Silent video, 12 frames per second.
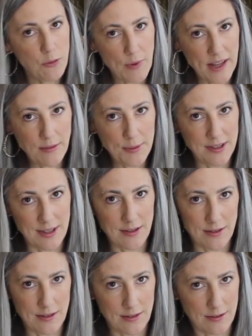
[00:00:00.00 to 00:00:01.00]
the recipe
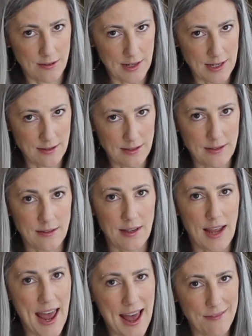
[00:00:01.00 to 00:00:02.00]
says to slice these
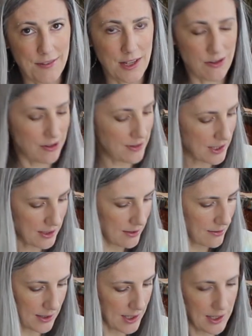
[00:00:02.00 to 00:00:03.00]
1/2 inch
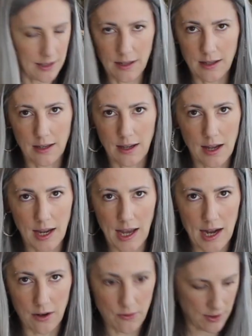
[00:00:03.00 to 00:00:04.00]
thick. I
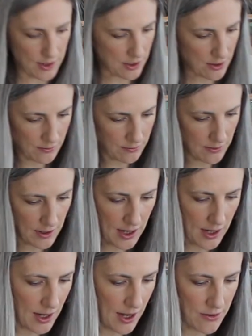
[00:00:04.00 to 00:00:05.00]
gotta go thicker.
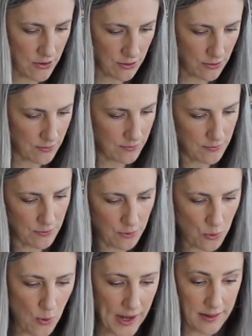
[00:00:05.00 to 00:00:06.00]
I do
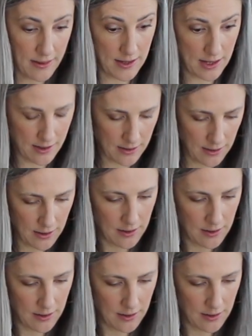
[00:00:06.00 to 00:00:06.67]
quite thick.